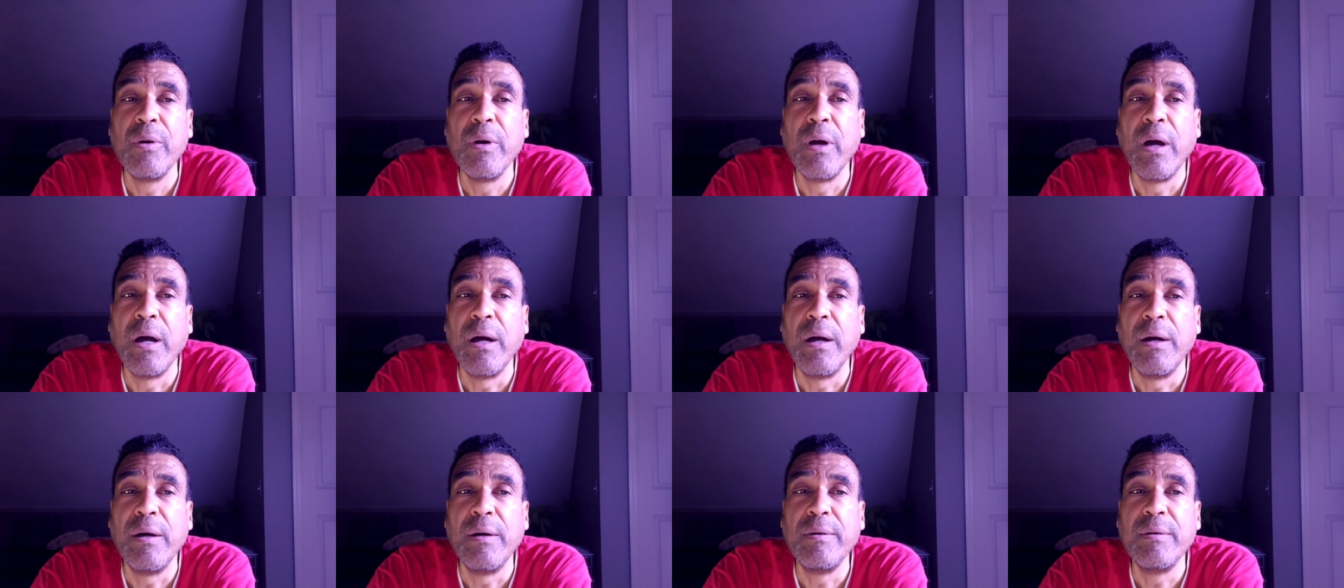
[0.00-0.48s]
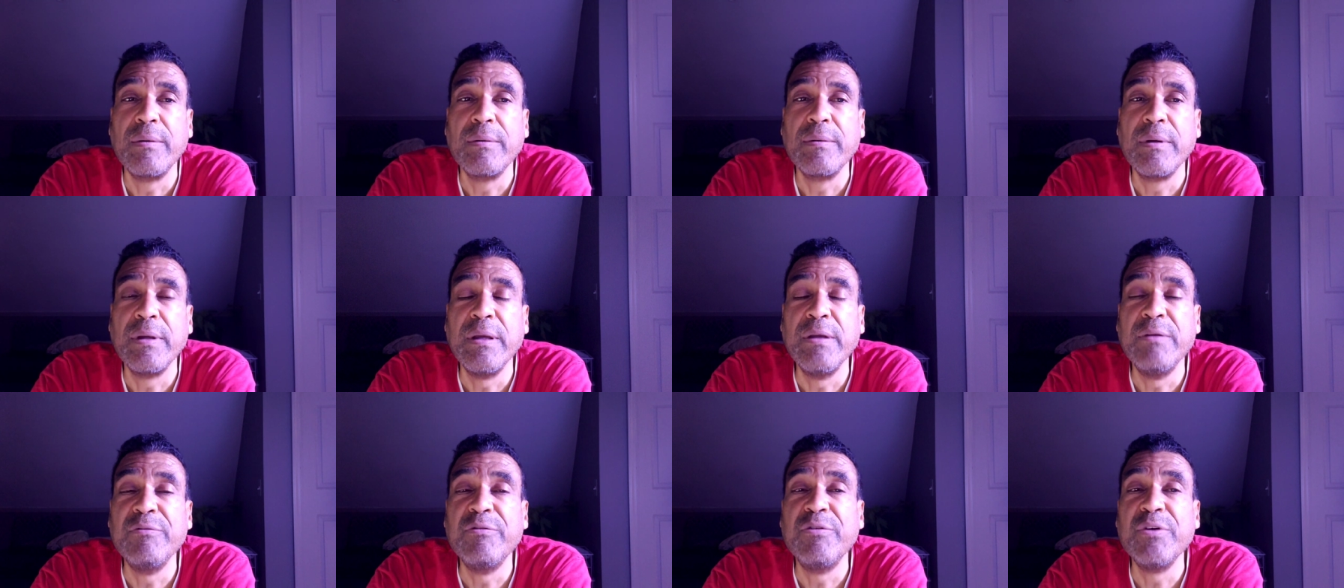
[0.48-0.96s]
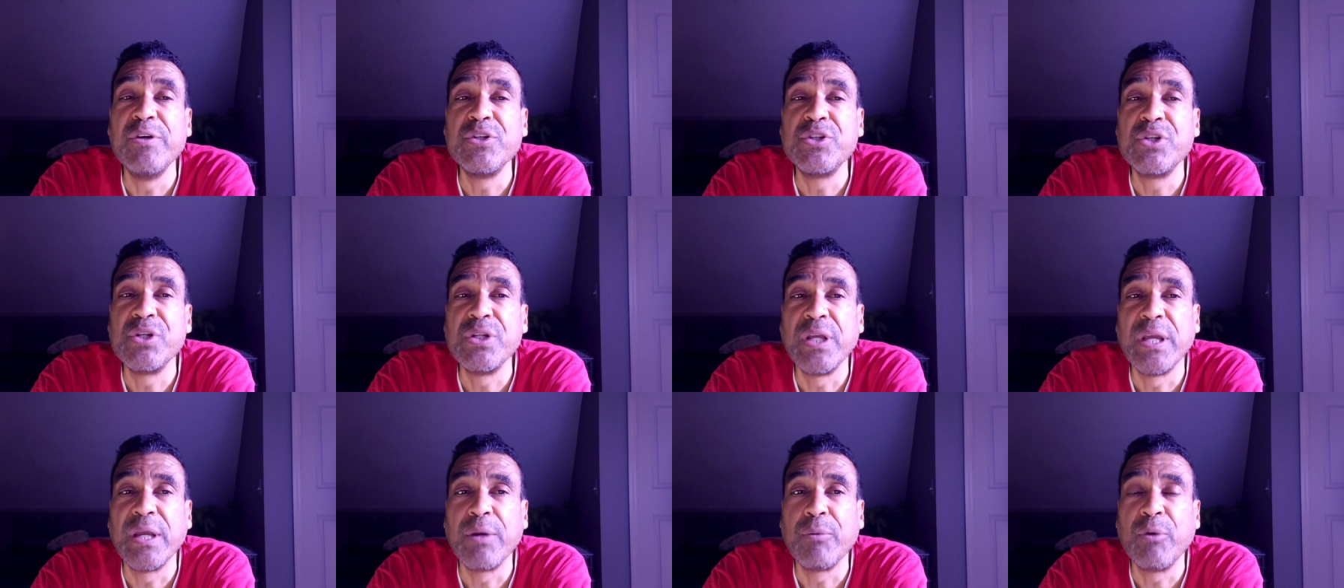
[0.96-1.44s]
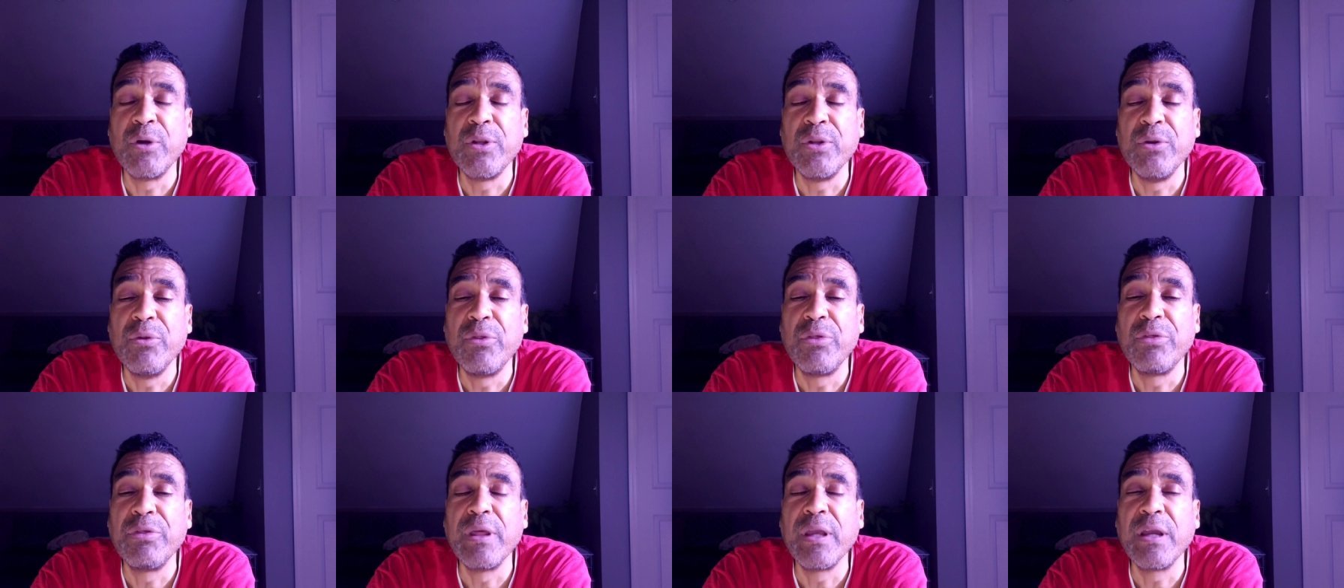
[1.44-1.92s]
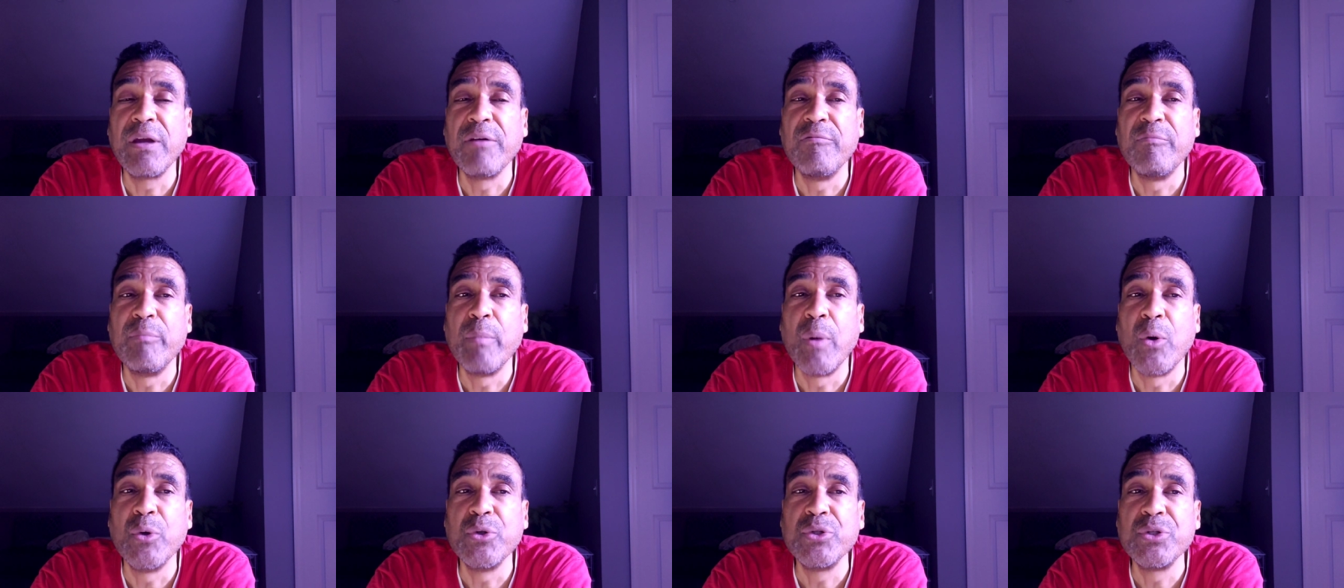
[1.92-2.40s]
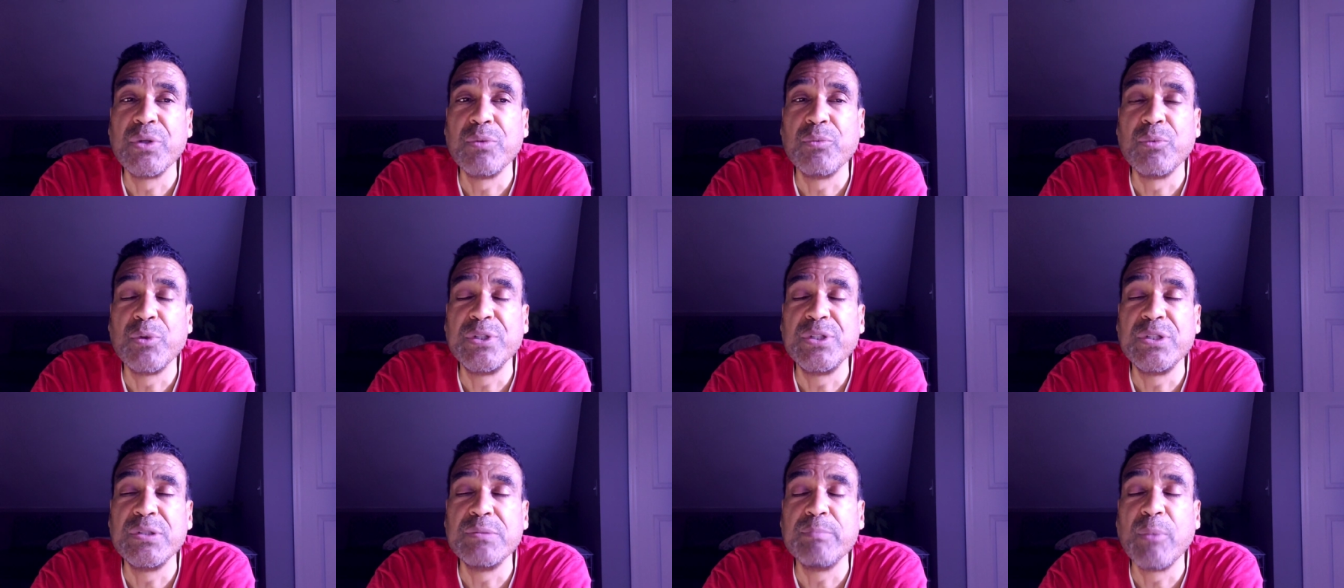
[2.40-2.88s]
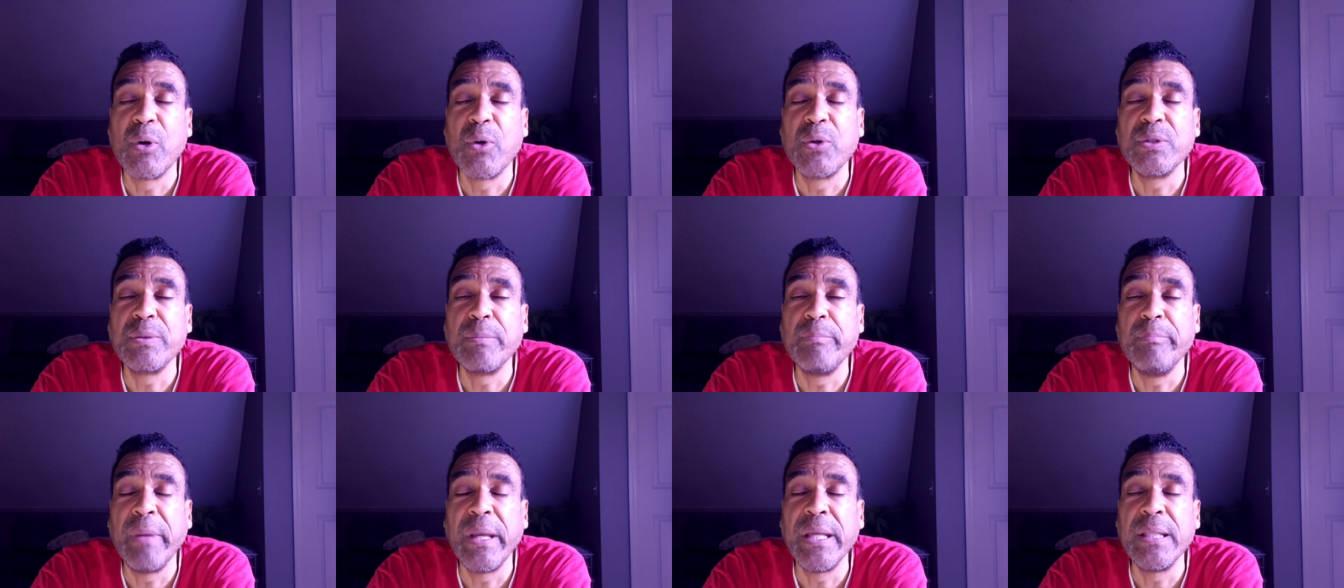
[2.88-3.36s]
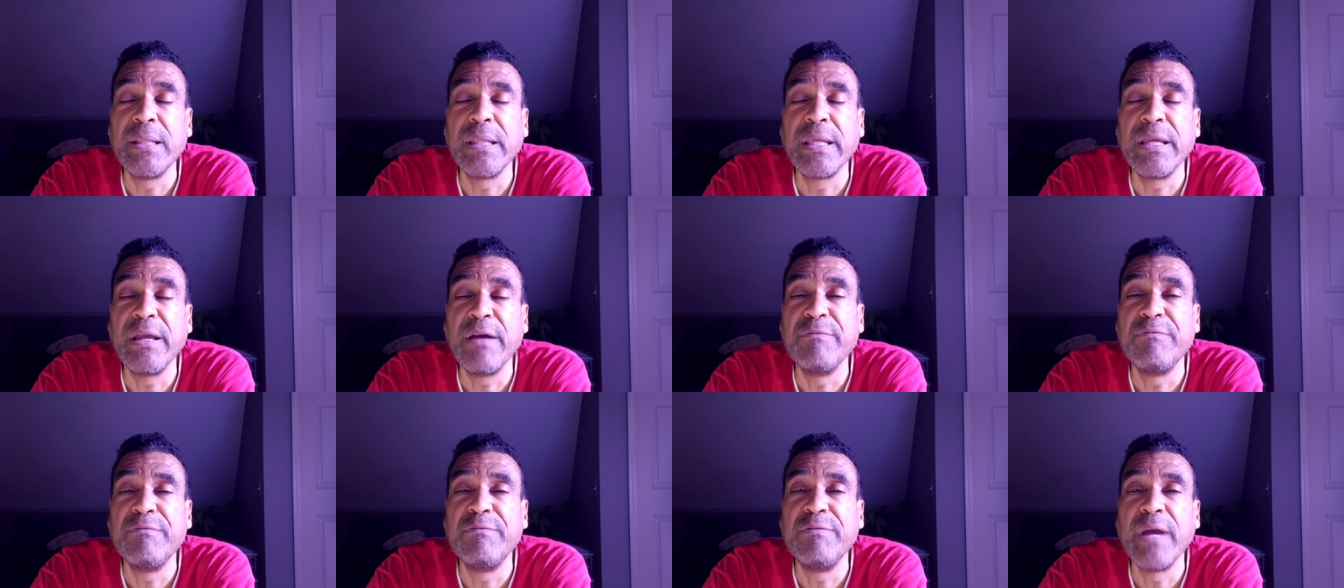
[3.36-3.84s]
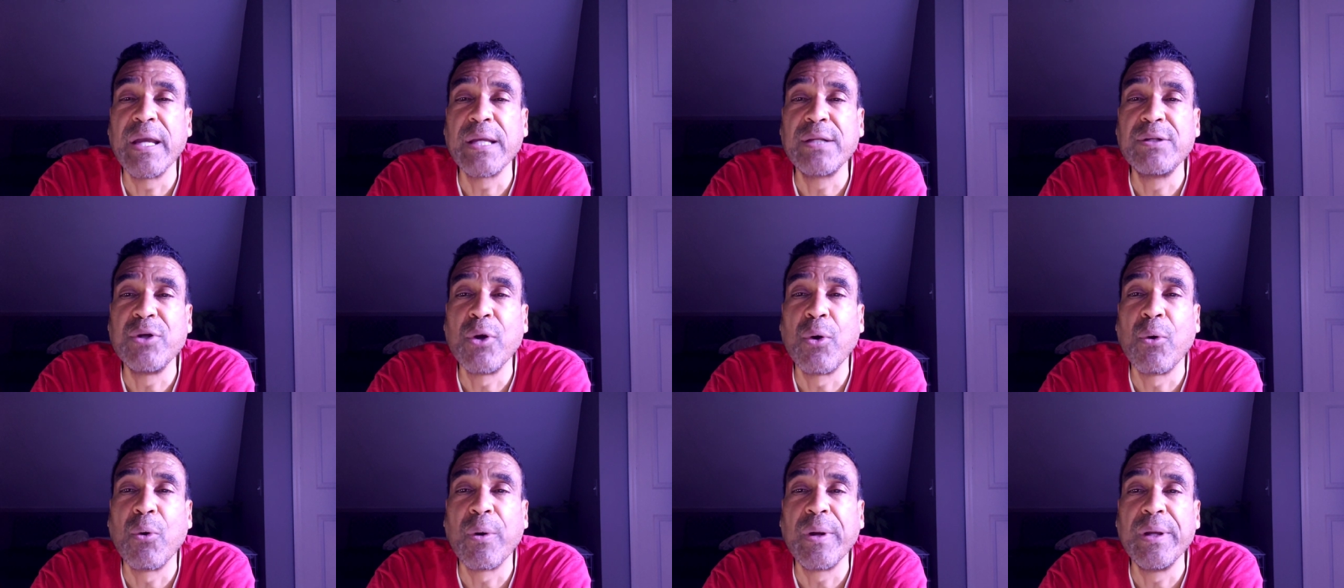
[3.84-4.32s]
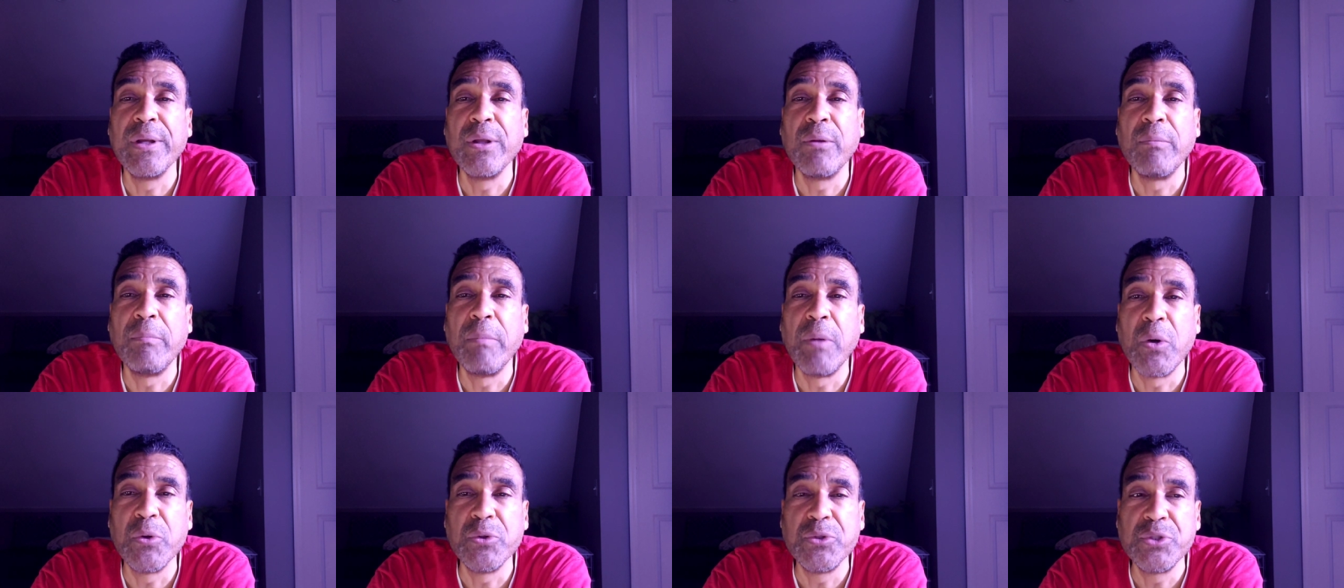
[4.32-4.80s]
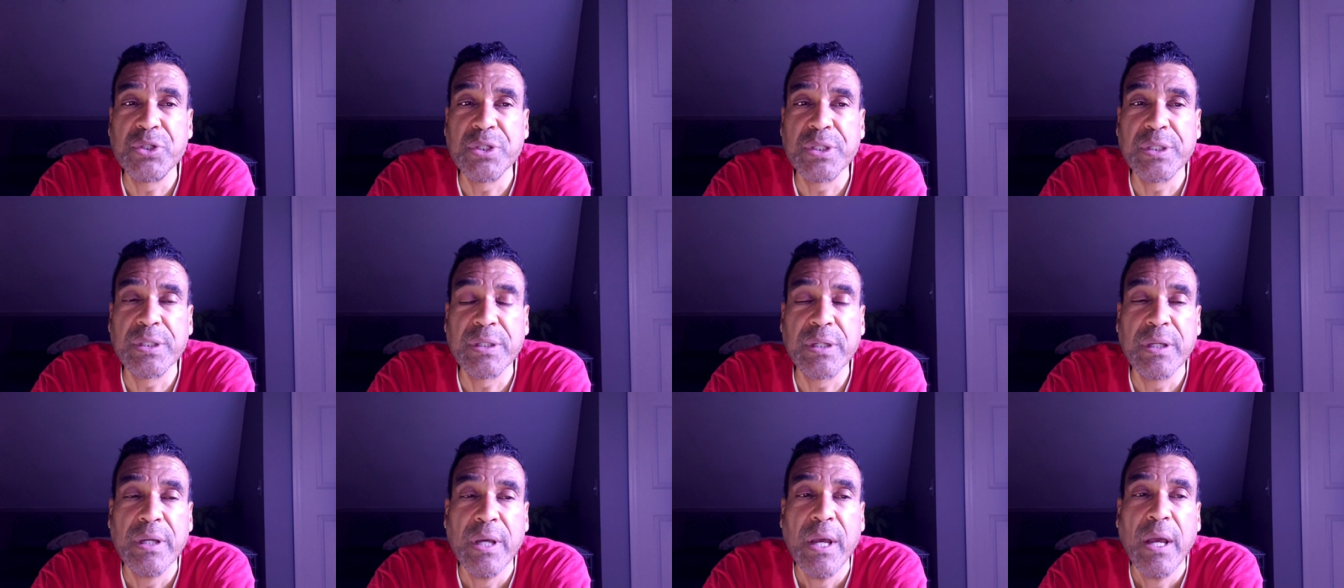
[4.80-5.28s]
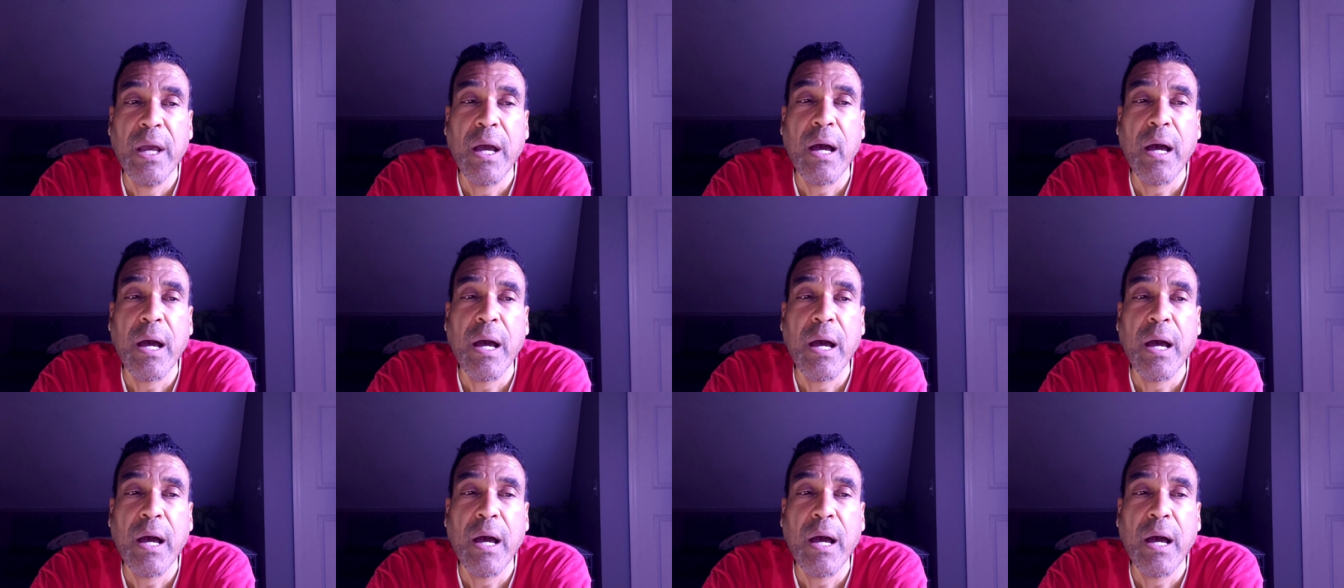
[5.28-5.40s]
uh, envisioning when you think of motion, which is mo- mainly a vectorial motion,